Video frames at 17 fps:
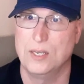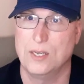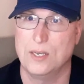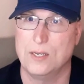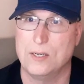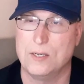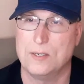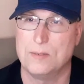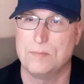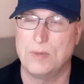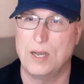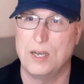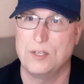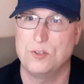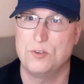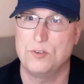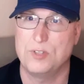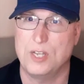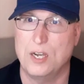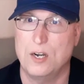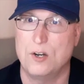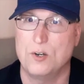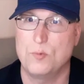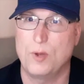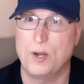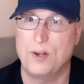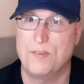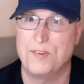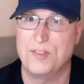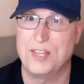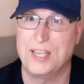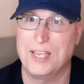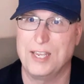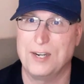I learned the hard way over
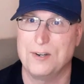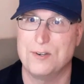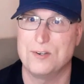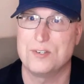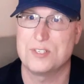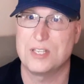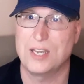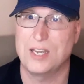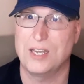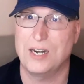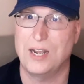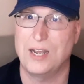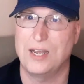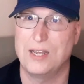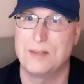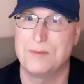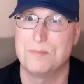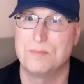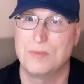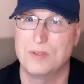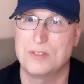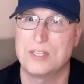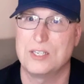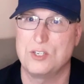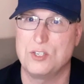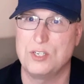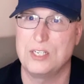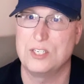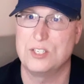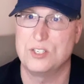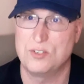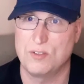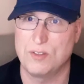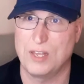the years that you need
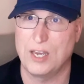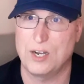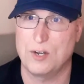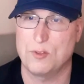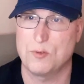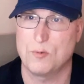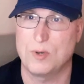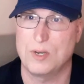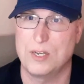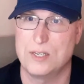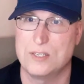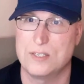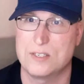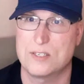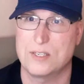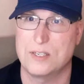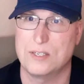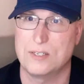to do that, otherwise